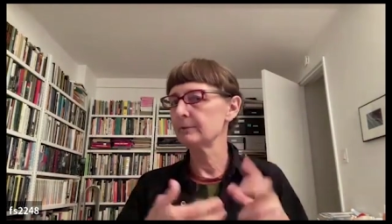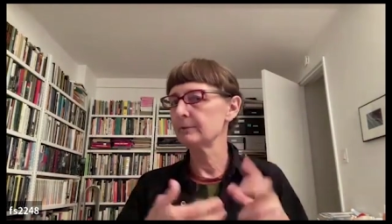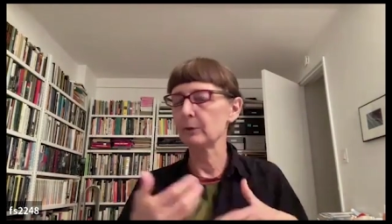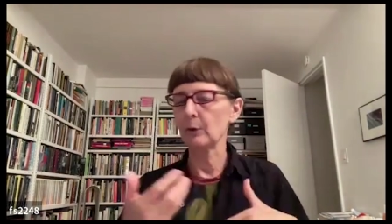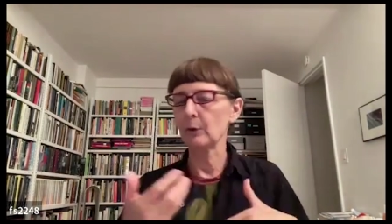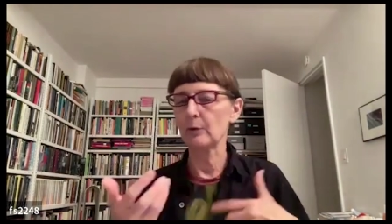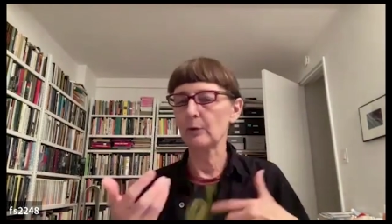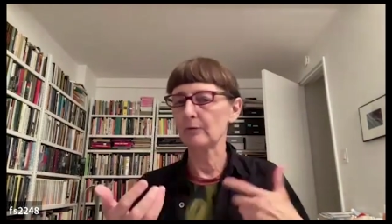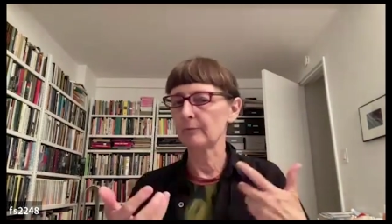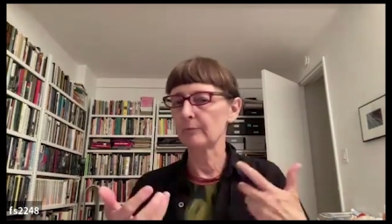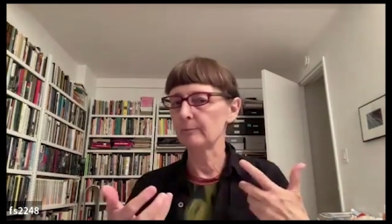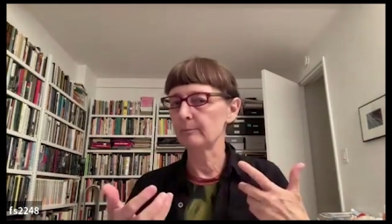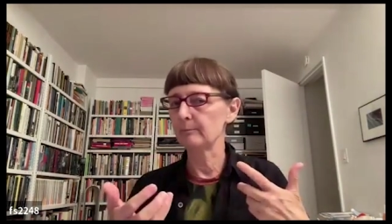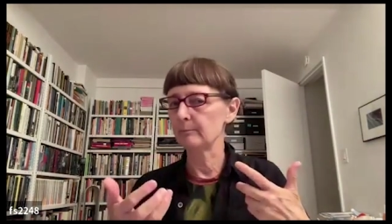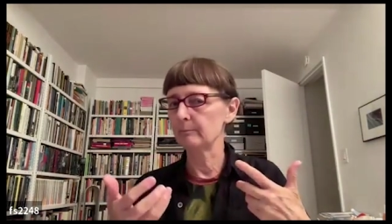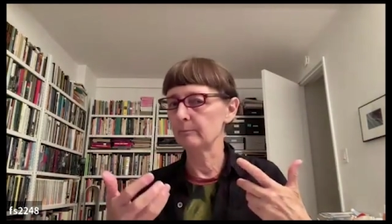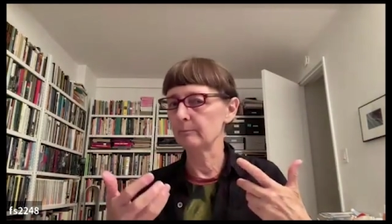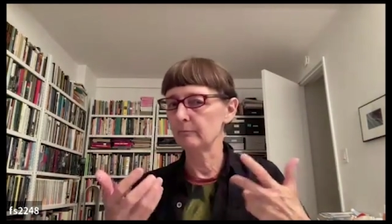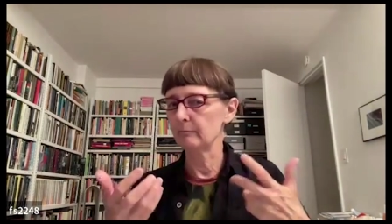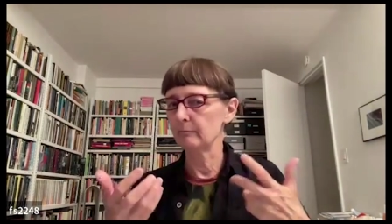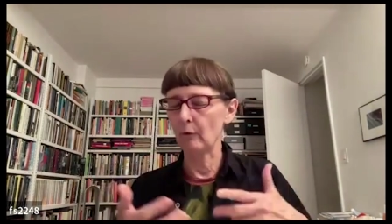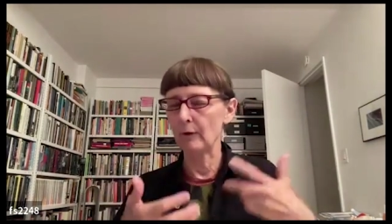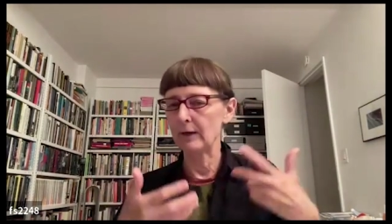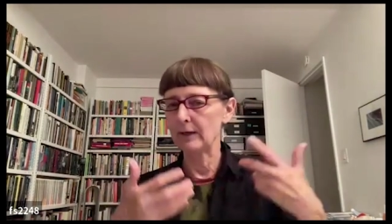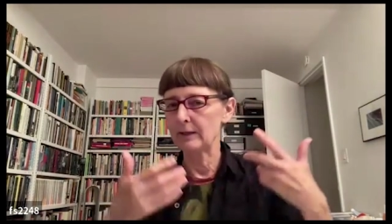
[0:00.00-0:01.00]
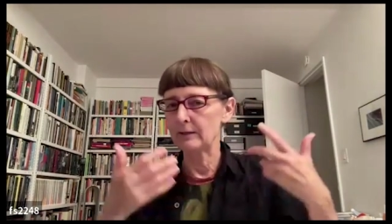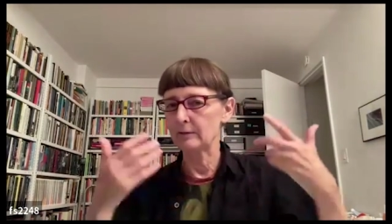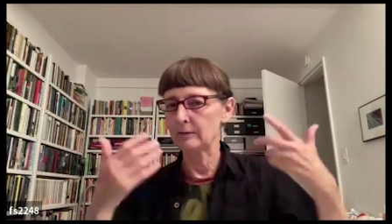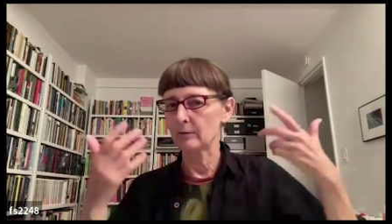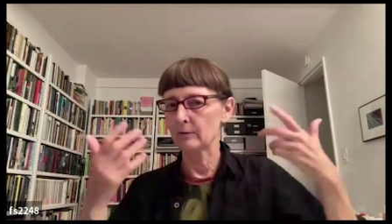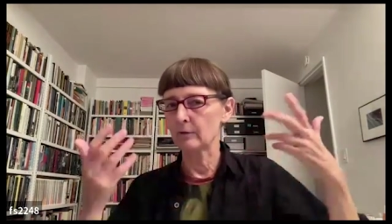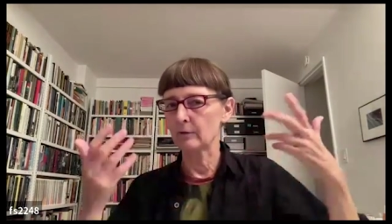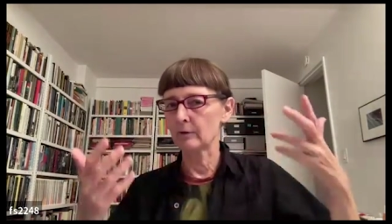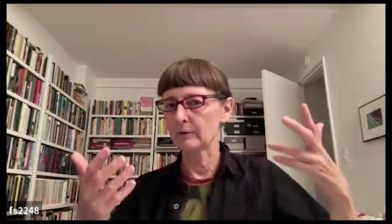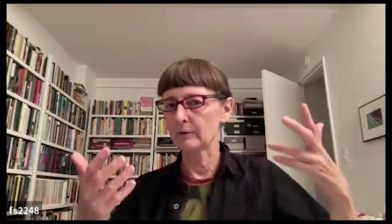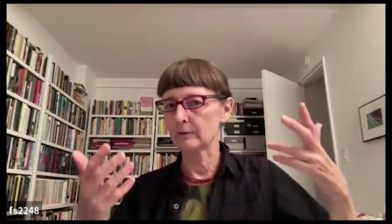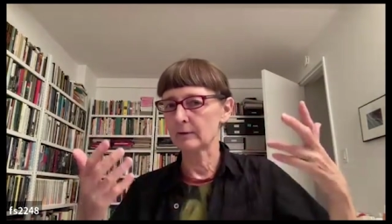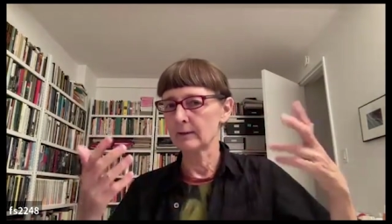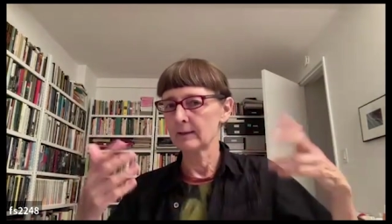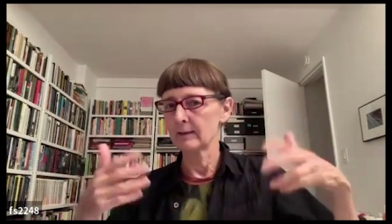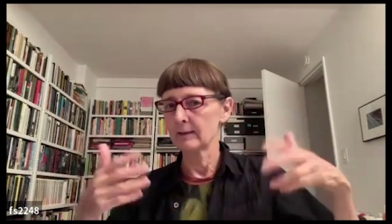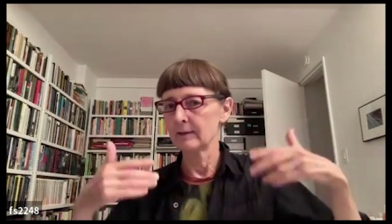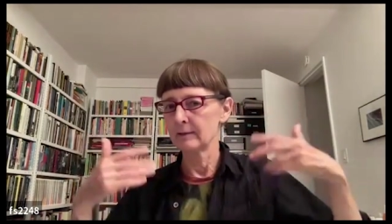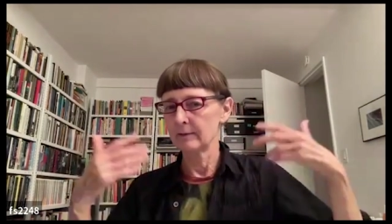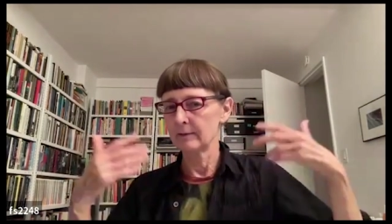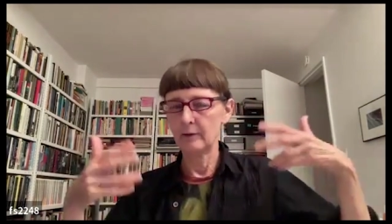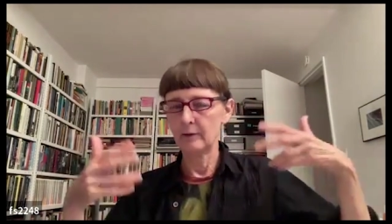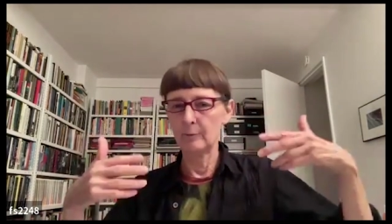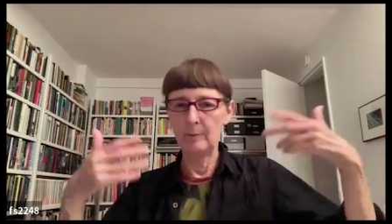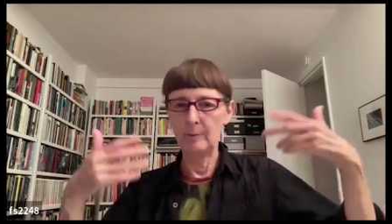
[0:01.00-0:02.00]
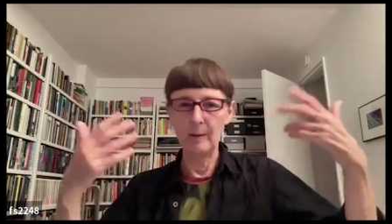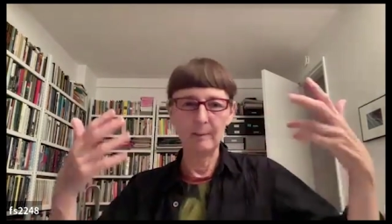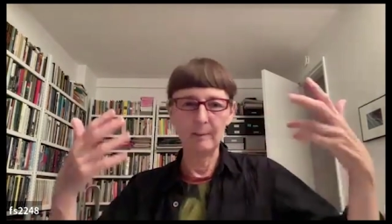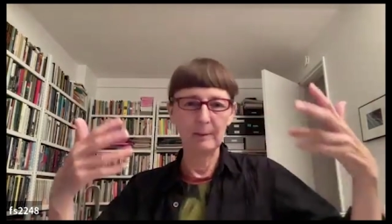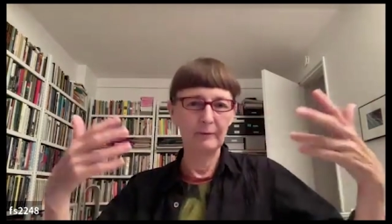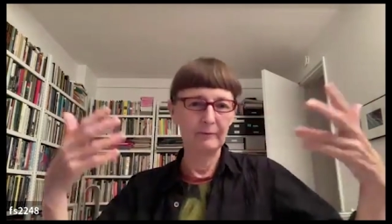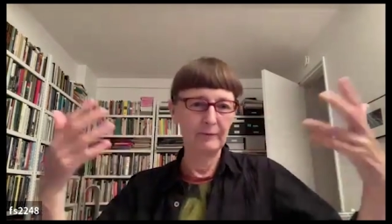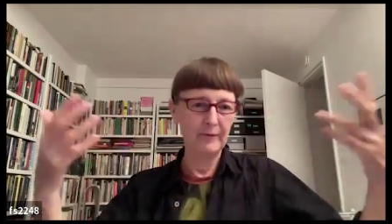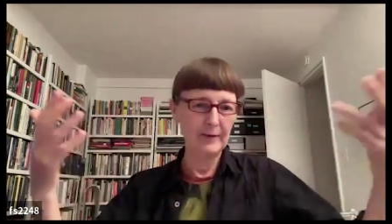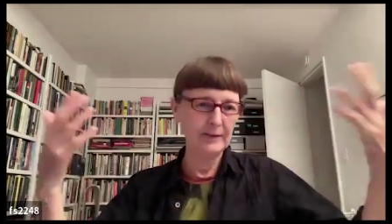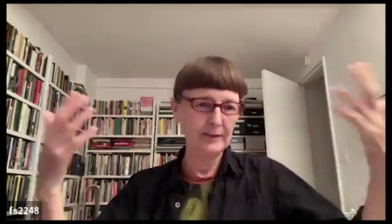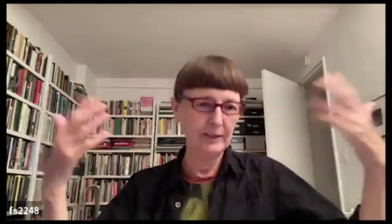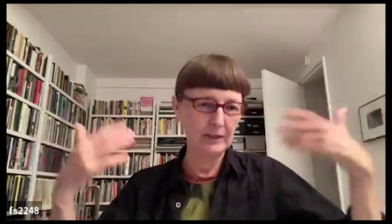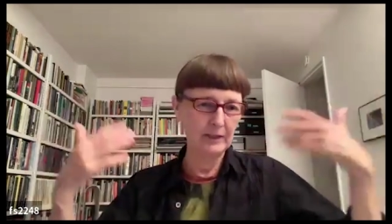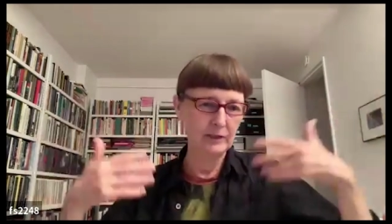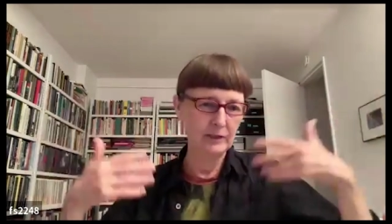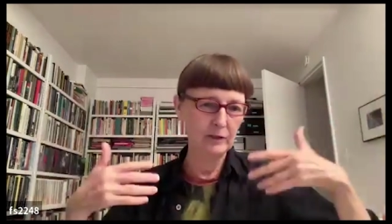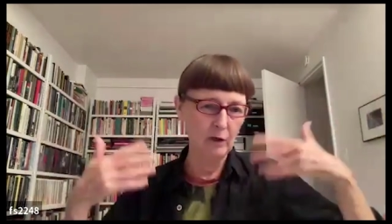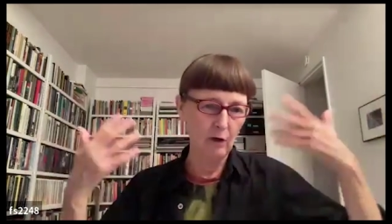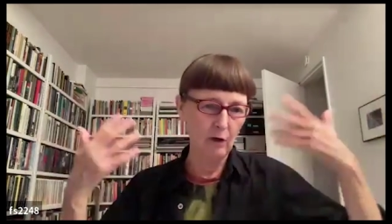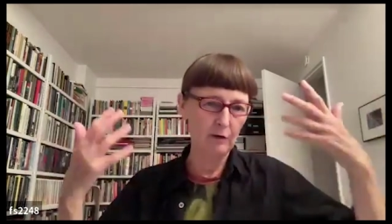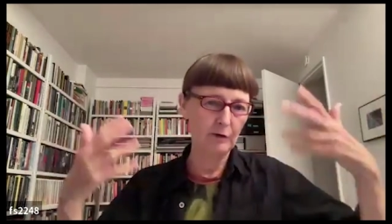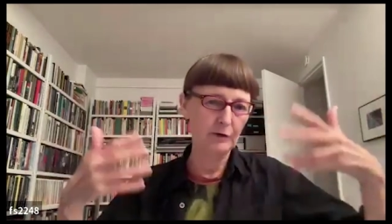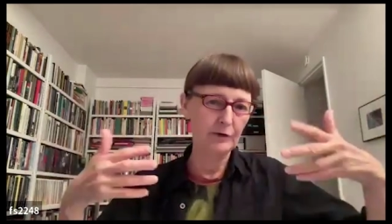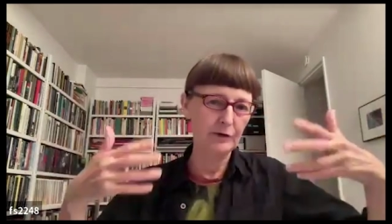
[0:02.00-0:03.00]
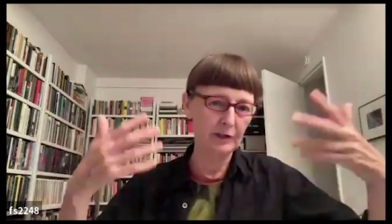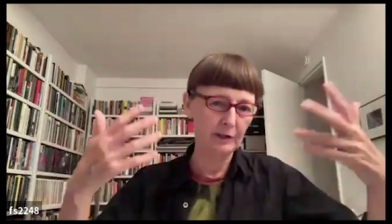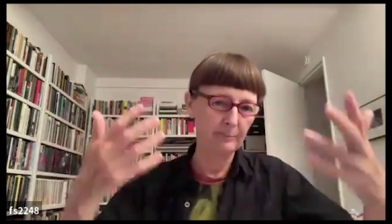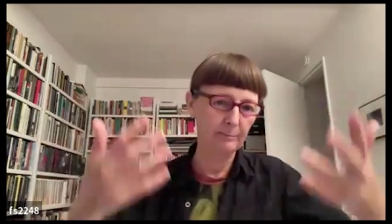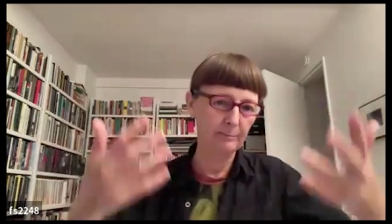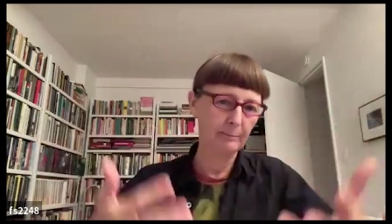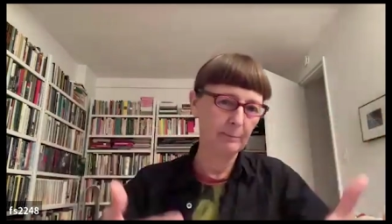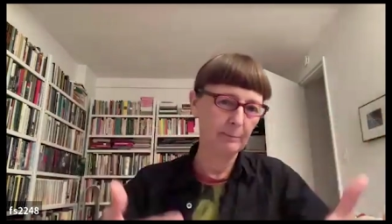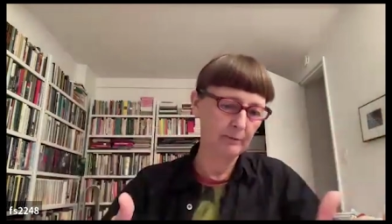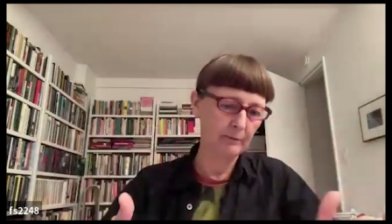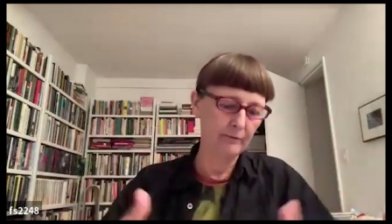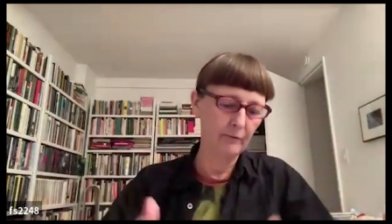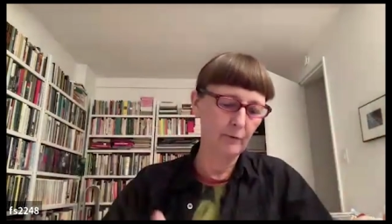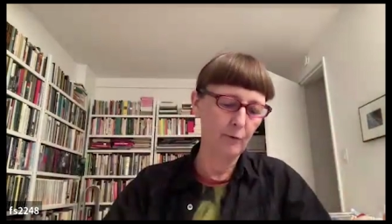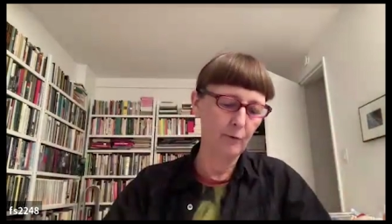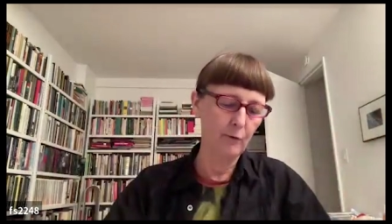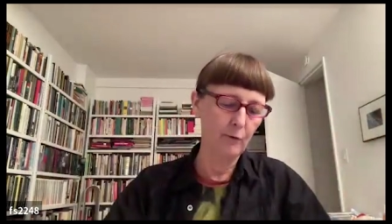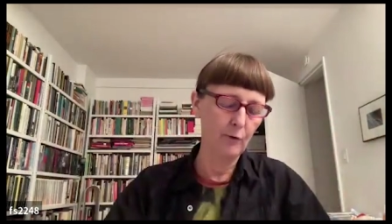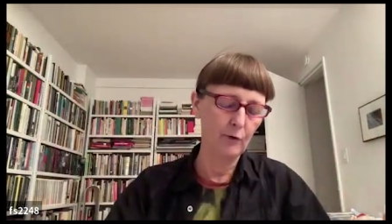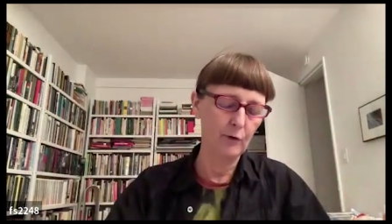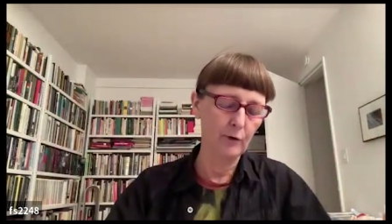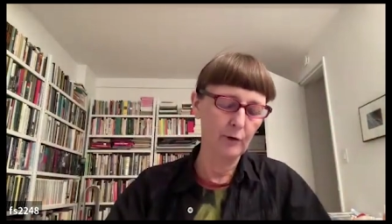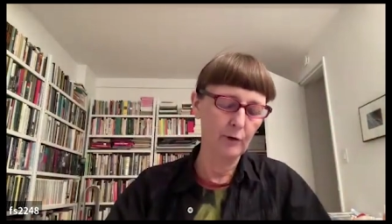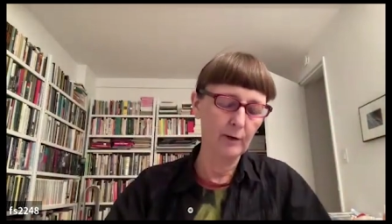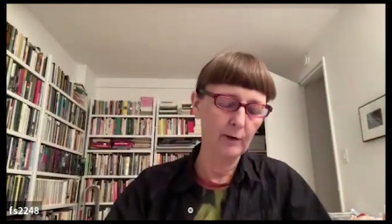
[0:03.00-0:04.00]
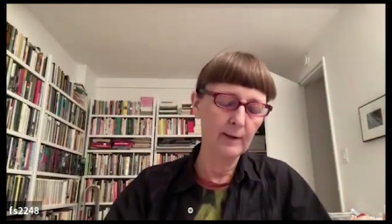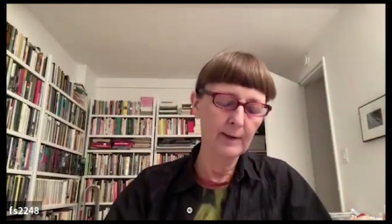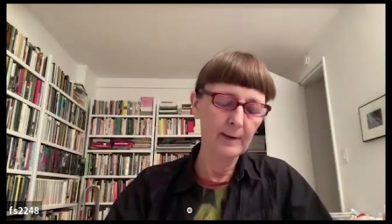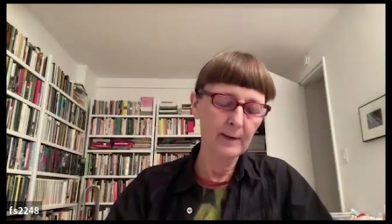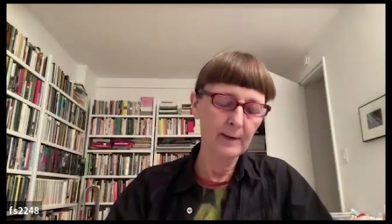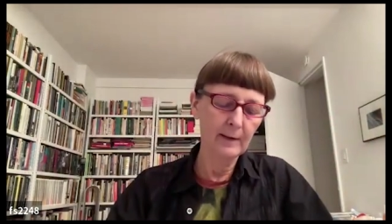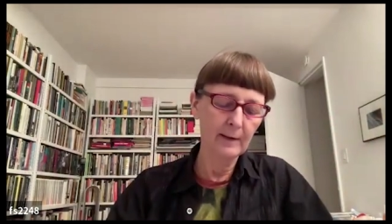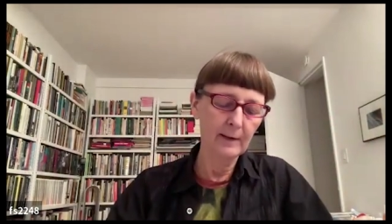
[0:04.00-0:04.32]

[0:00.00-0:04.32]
sort of voice or you know public facing scholarship before